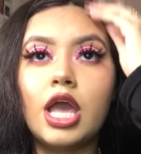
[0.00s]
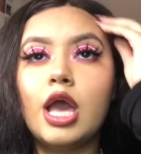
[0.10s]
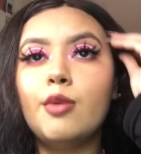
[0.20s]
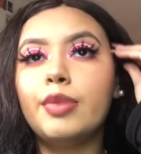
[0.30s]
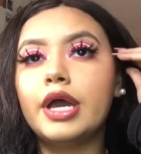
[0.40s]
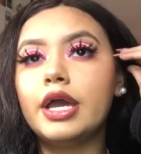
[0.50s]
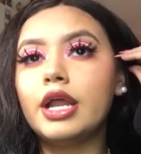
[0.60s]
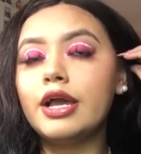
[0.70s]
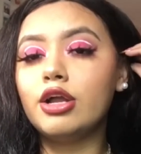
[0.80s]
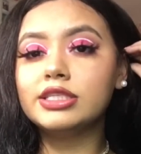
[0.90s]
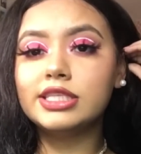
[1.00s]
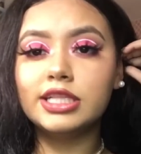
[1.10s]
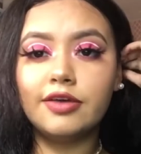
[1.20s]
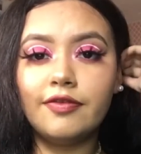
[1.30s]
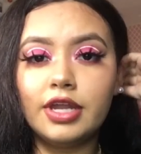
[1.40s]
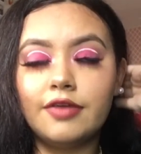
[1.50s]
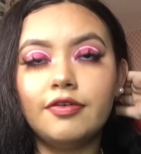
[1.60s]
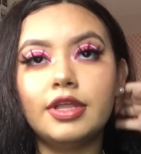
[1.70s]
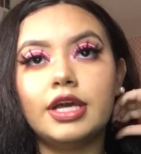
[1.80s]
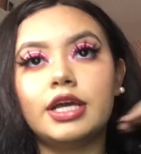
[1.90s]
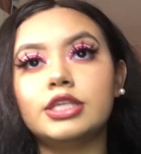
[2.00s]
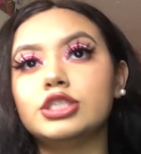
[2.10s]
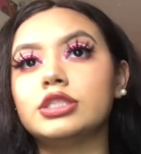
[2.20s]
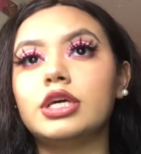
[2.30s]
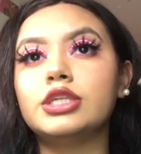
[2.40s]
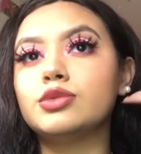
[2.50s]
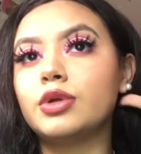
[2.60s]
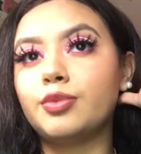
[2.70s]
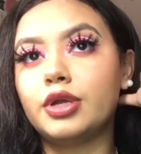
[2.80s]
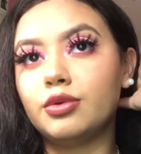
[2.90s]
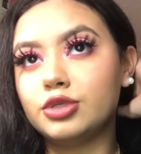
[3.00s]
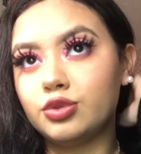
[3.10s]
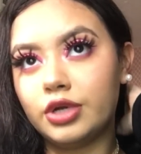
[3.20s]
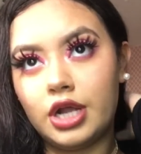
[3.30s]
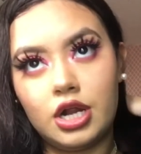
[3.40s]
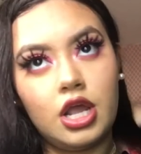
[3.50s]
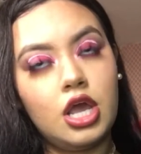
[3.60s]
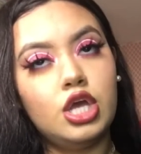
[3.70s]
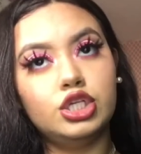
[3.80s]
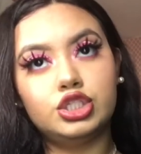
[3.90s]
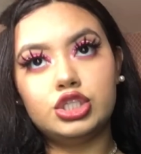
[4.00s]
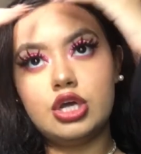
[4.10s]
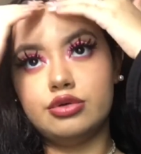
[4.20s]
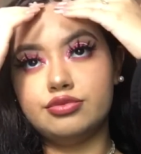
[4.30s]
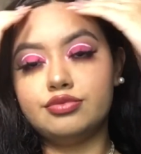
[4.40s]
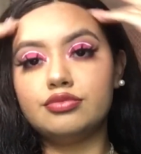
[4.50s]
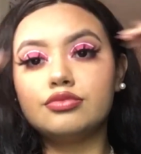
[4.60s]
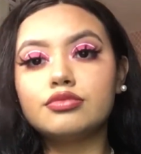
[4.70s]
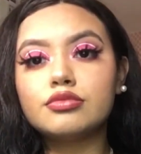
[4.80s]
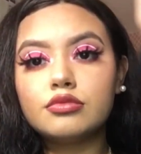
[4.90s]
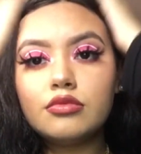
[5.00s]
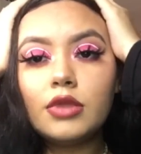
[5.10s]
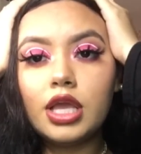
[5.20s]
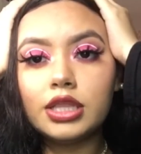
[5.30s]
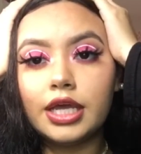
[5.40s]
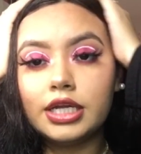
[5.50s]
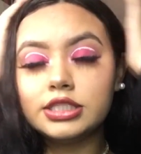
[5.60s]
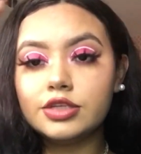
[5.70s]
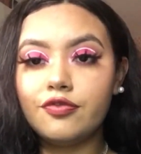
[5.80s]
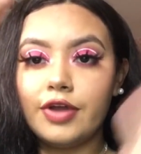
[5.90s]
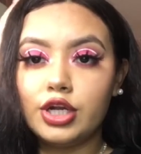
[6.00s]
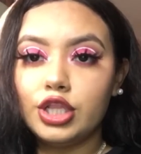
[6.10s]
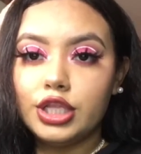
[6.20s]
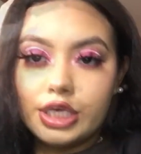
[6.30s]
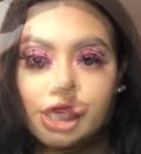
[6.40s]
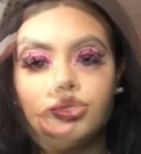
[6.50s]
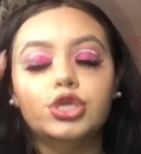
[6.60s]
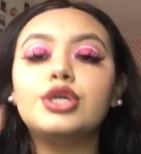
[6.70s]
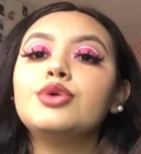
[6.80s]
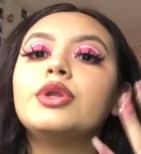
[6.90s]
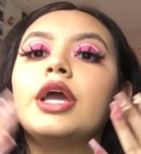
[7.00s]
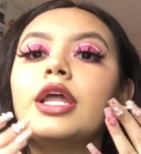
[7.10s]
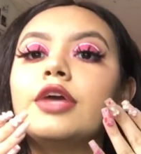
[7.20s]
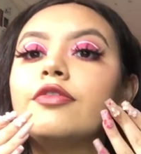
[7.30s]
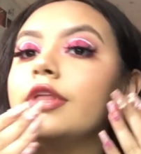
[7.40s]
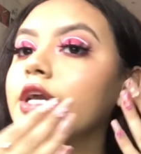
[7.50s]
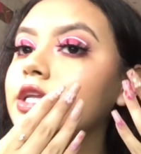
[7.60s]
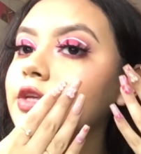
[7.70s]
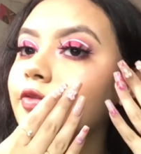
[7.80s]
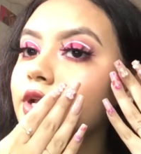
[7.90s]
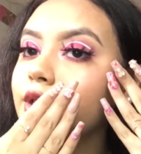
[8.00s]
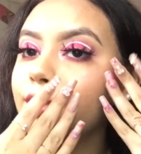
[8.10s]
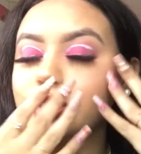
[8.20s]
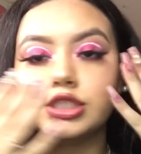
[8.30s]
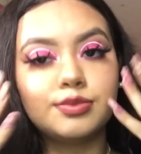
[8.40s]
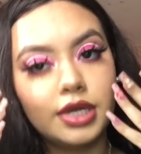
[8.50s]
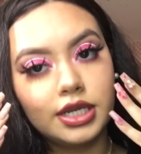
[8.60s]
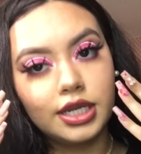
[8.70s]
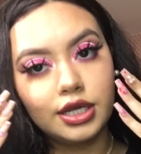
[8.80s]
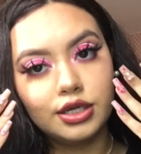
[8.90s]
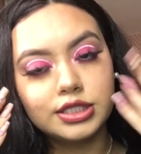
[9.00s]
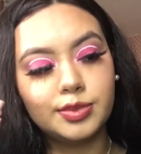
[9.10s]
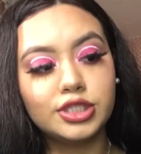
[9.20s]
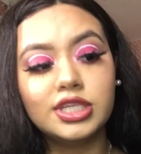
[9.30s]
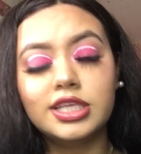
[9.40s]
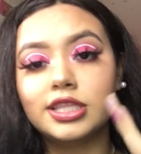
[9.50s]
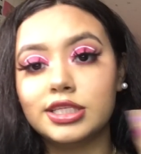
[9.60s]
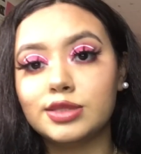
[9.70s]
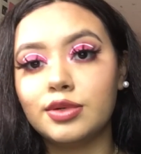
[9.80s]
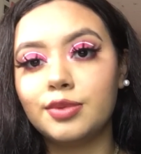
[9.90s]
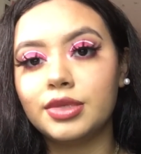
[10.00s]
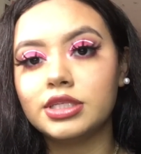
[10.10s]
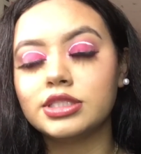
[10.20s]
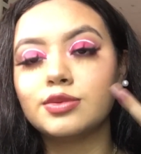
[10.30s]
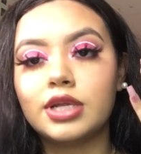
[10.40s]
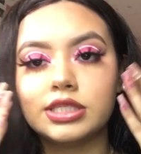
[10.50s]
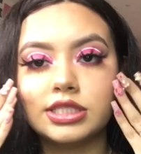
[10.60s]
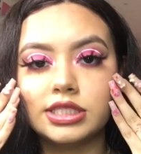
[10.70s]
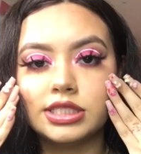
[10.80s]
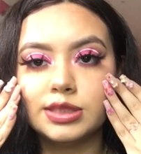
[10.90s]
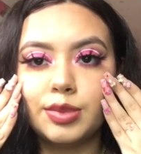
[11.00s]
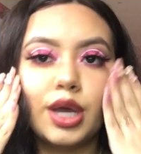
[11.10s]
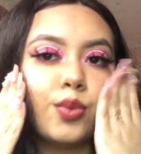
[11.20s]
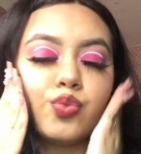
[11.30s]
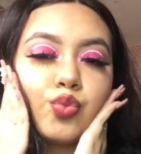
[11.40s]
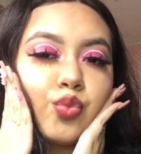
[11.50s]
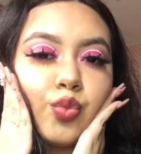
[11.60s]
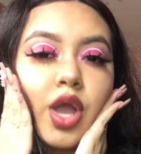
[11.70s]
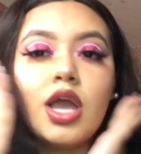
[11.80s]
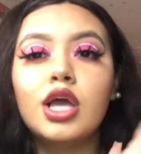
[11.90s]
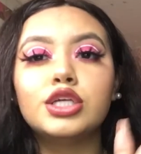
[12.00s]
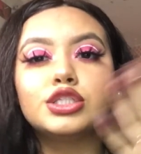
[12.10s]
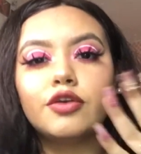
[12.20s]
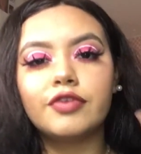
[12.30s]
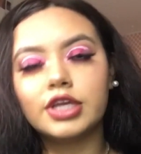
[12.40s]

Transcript: But I honestly love it. I feel like I just work better with short hair. So that is the final look. So cute, and I feel like it definitely matches my nail, especially this one because this one has kisses. But so if you guys